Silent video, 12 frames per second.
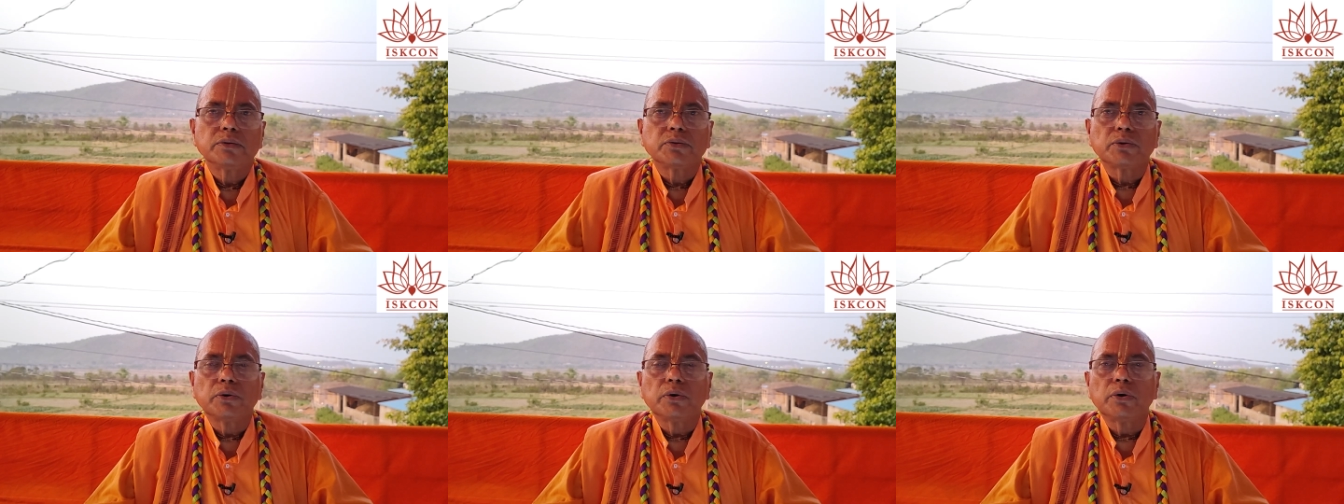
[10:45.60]

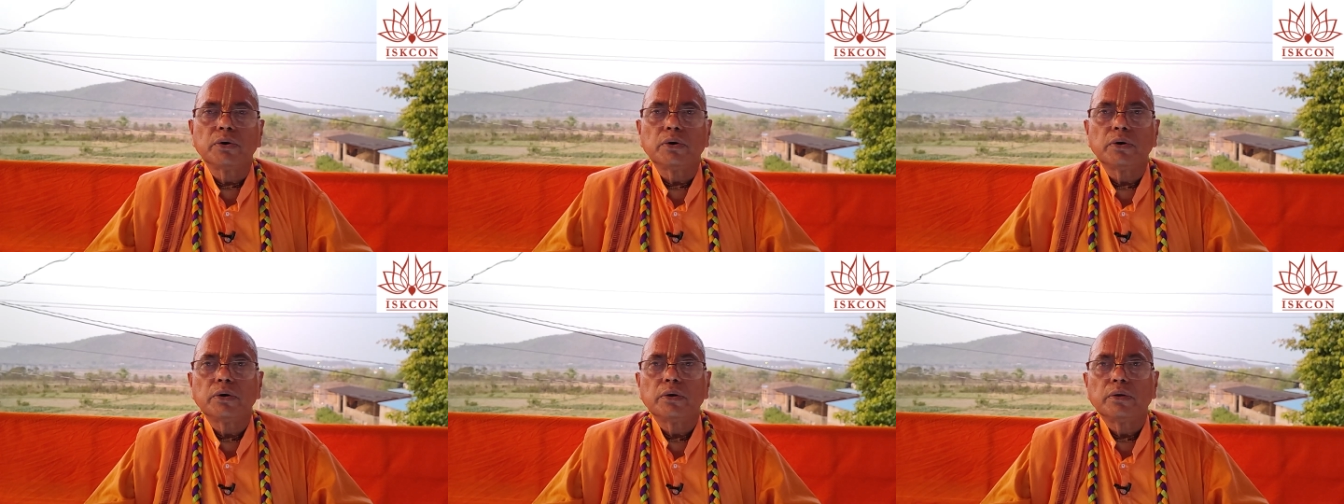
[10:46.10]

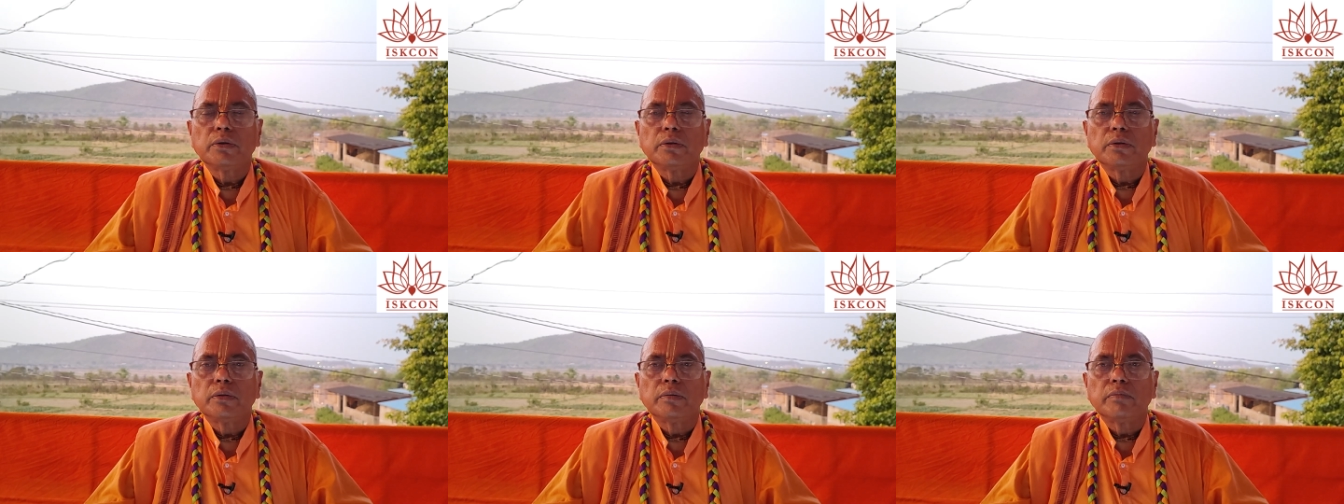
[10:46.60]
So
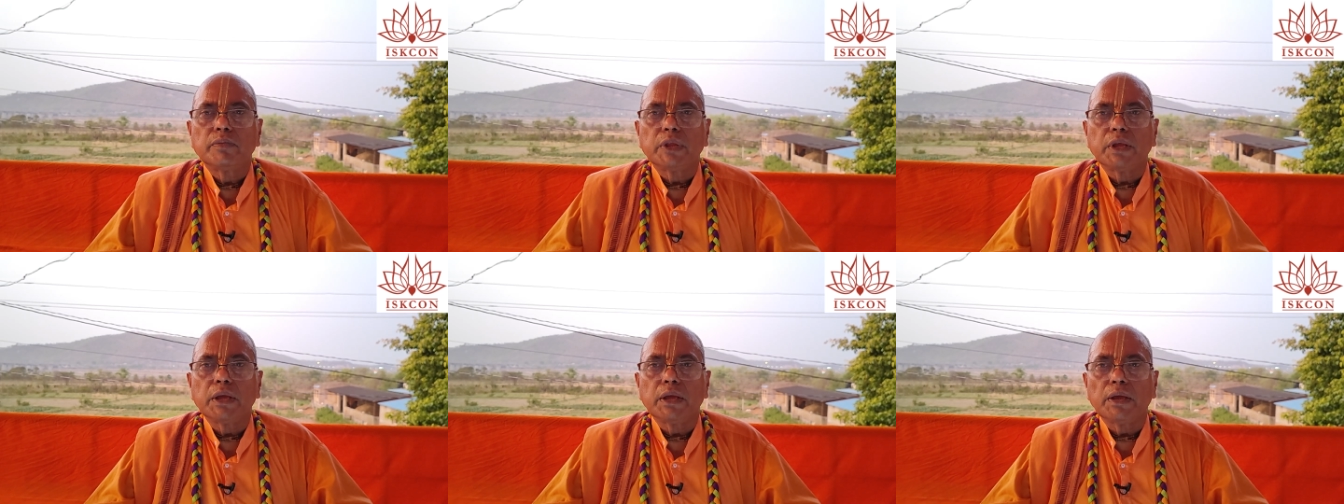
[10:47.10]

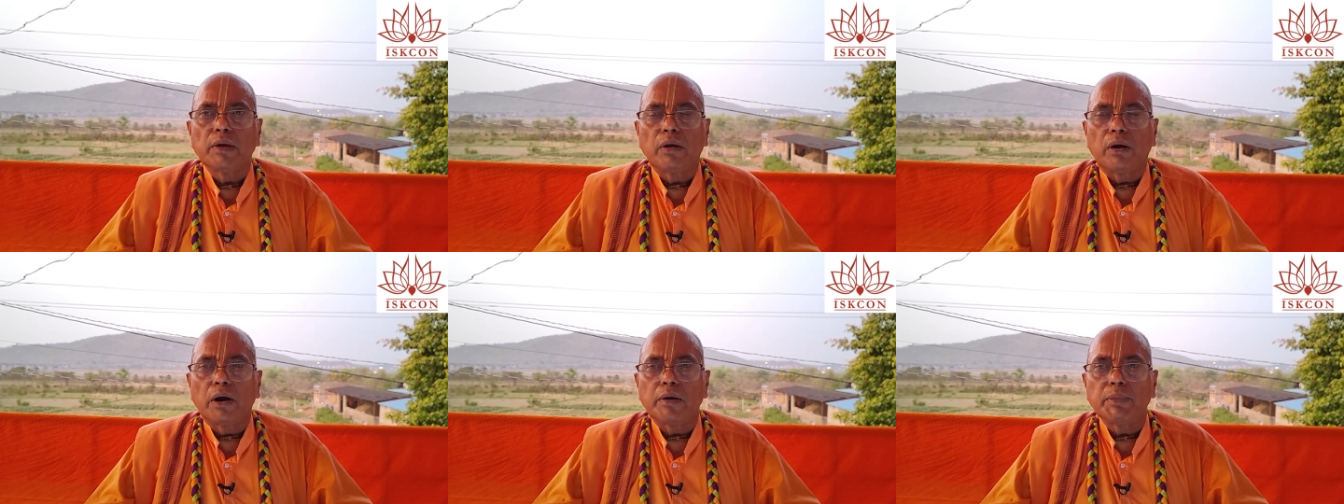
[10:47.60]
the
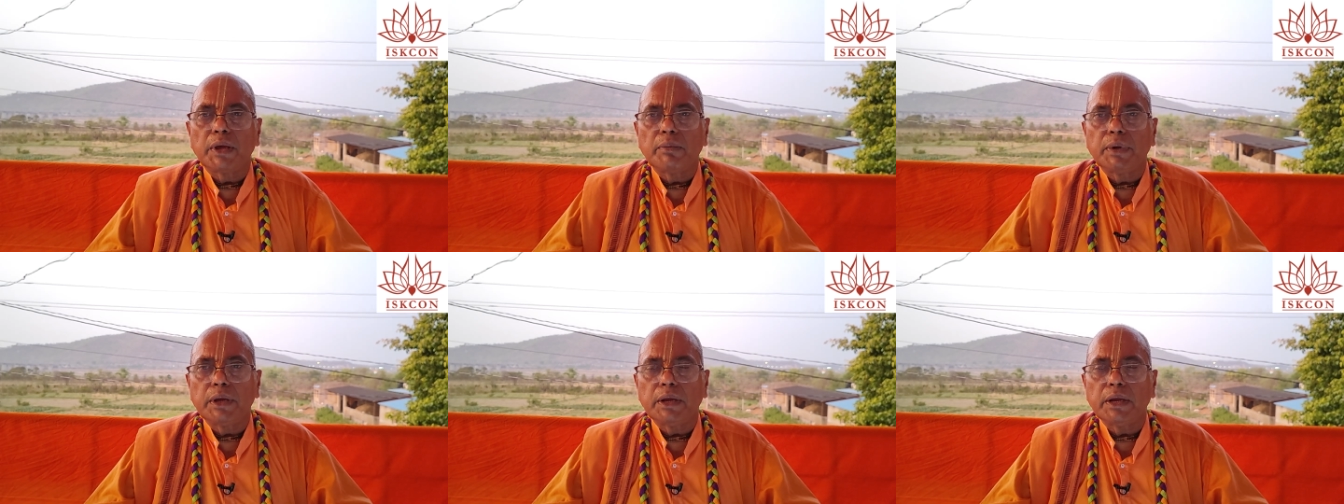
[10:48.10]
Lord may
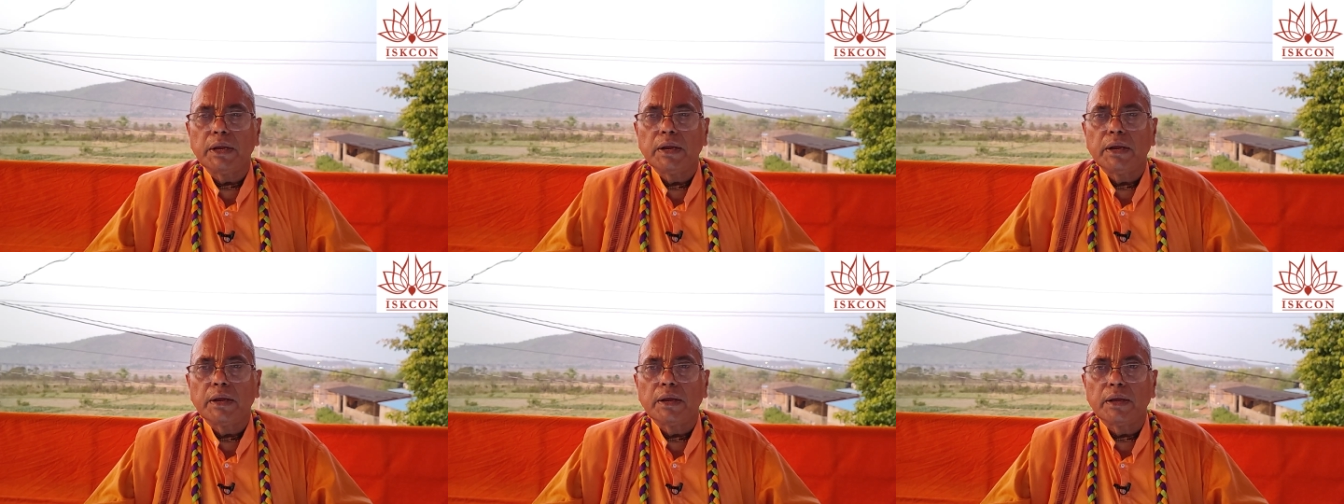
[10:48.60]
be
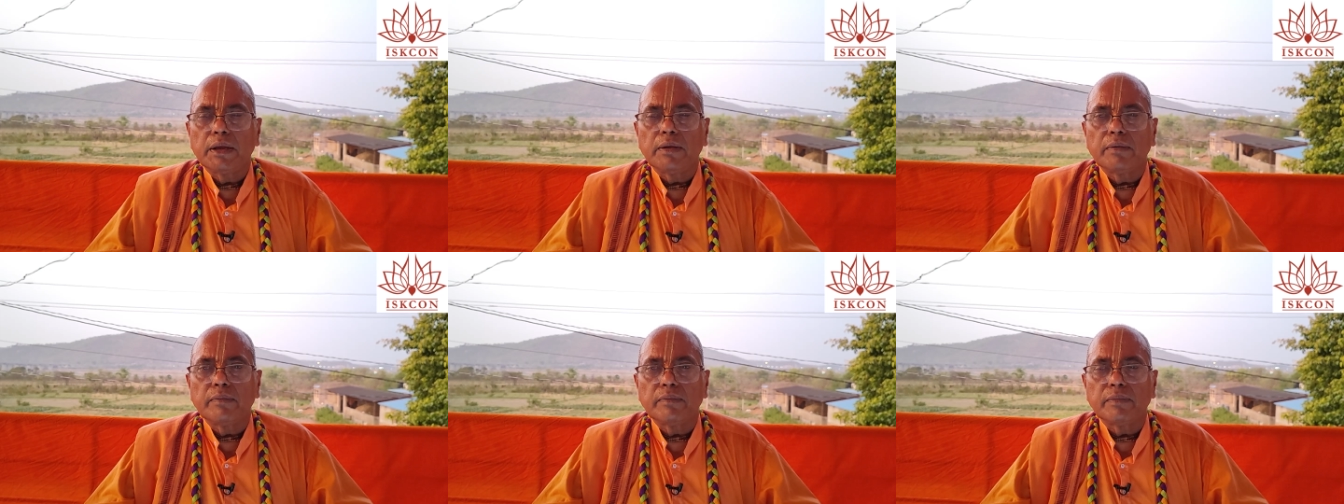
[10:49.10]

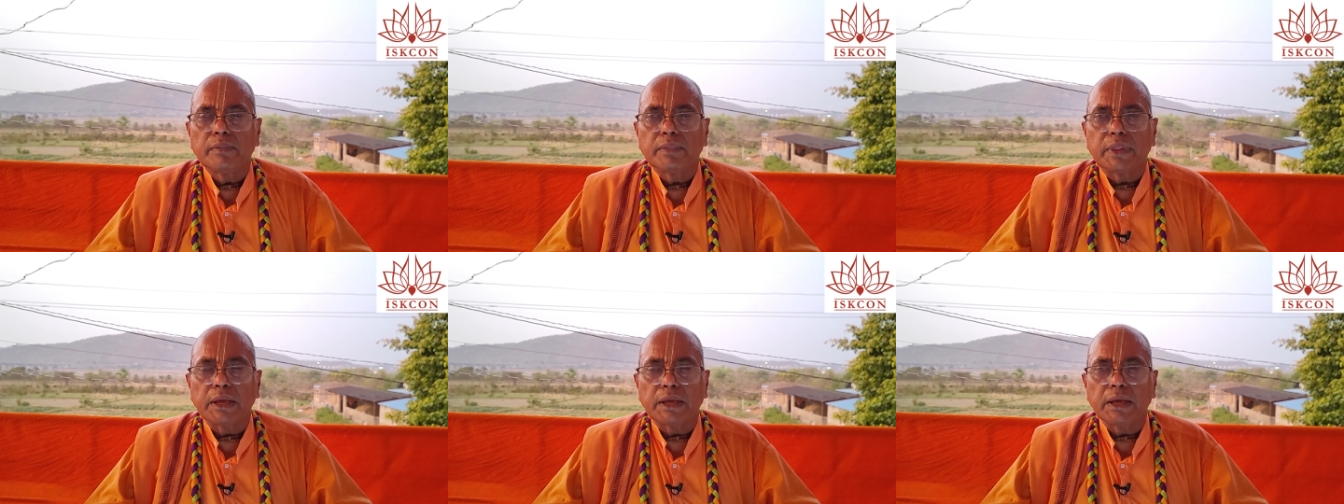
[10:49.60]

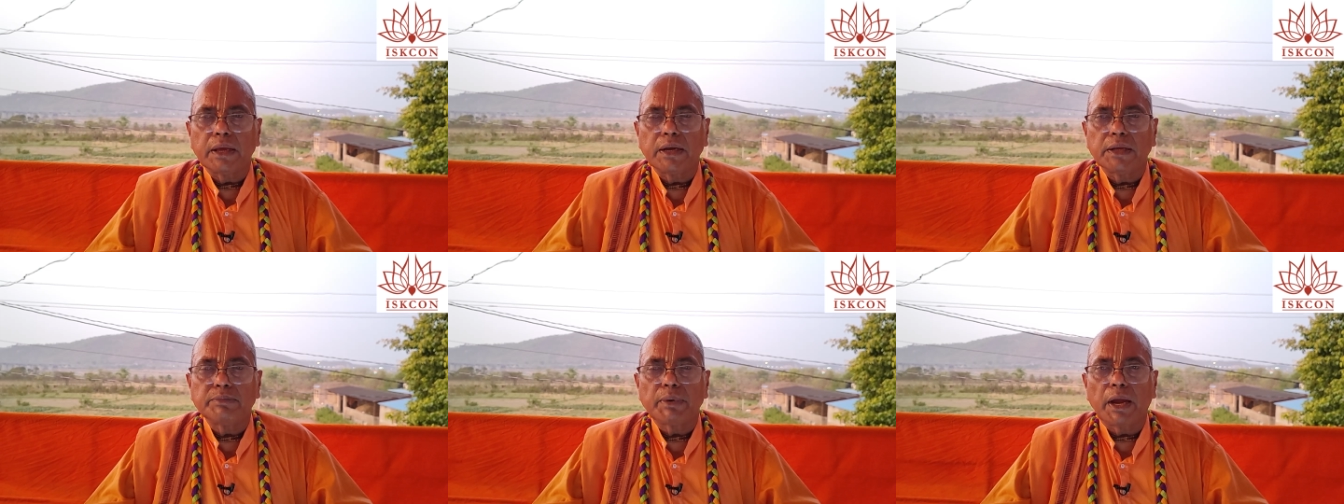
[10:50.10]
thinking in
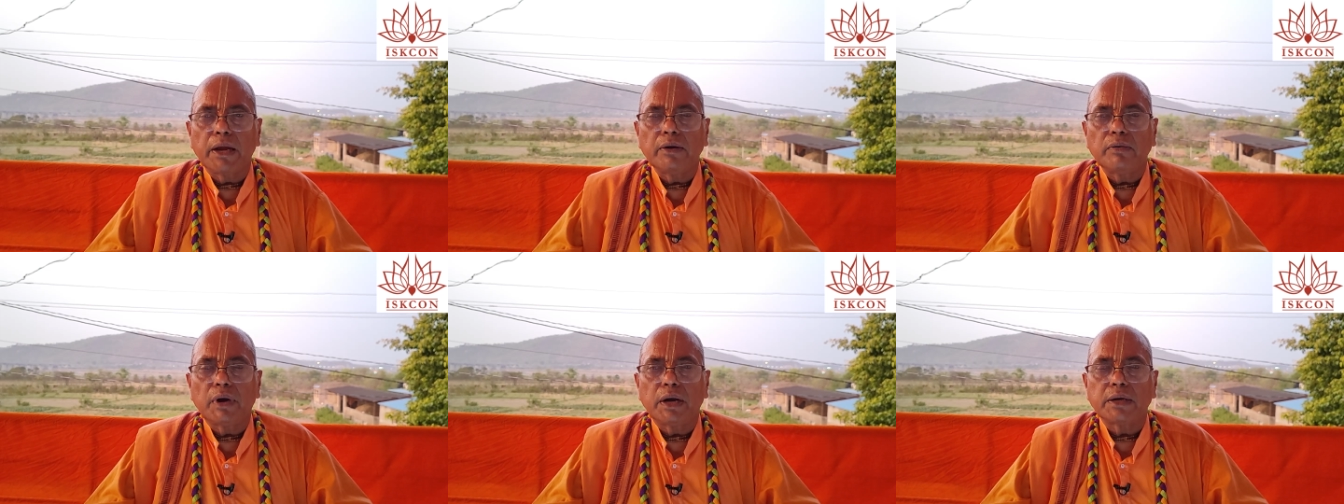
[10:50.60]
his
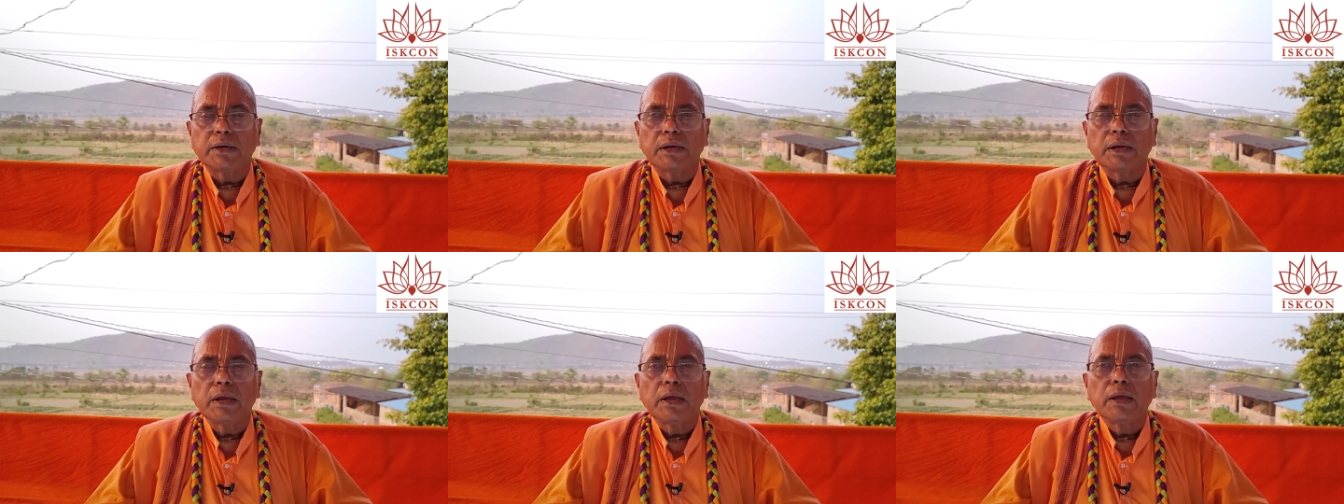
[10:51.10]
mind what
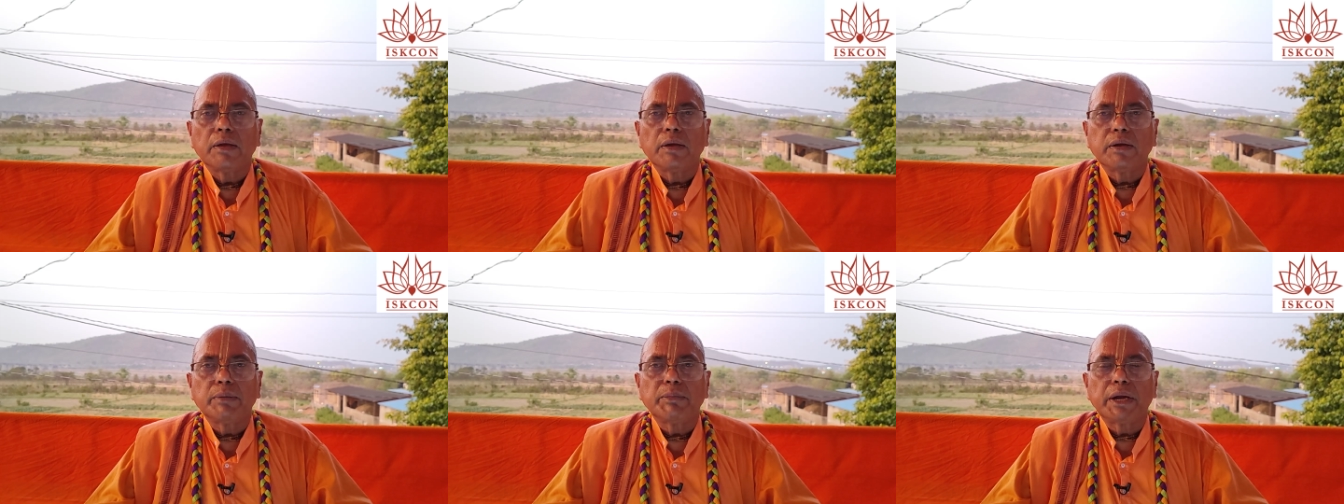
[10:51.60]
the
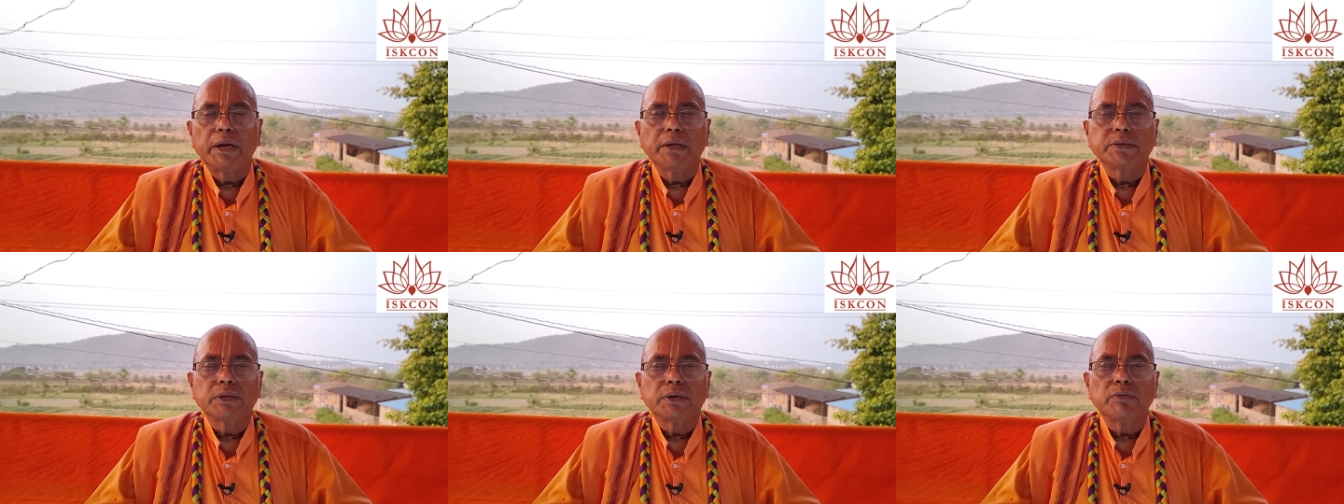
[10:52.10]

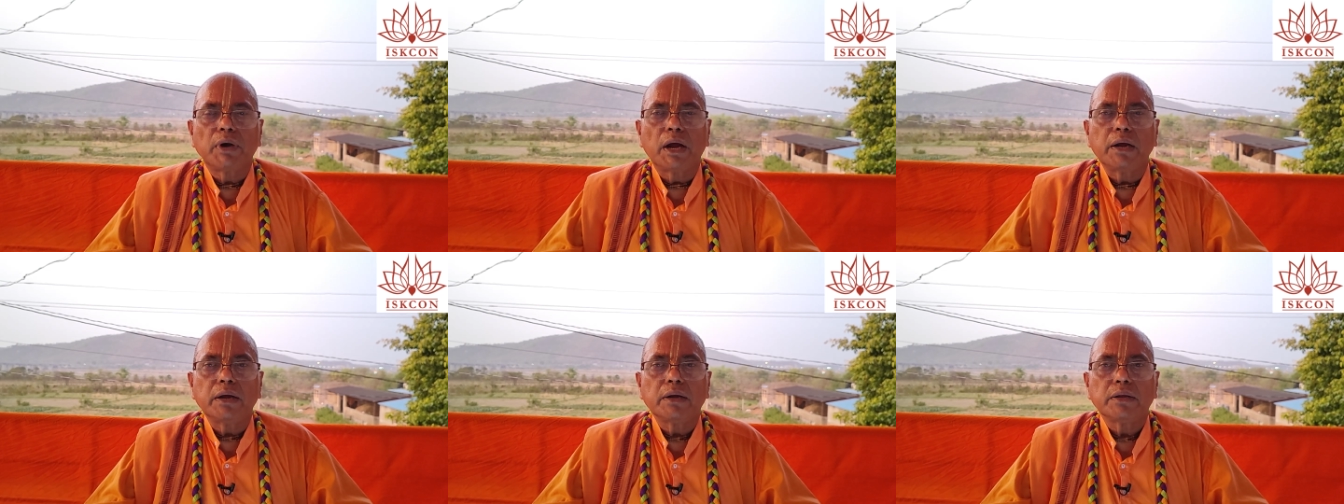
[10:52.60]
benediction you
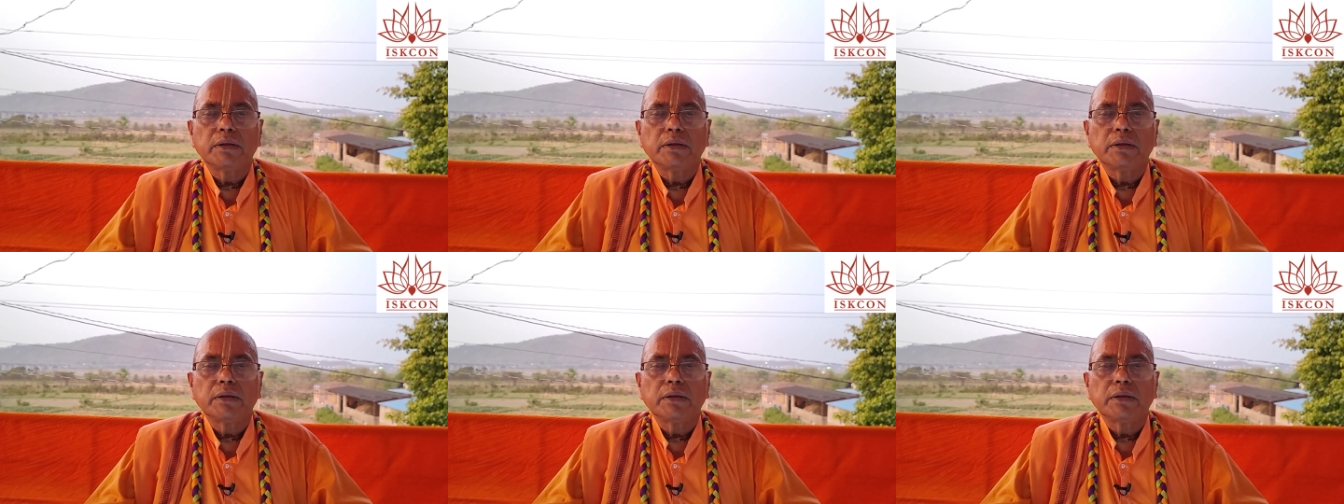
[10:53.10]
want.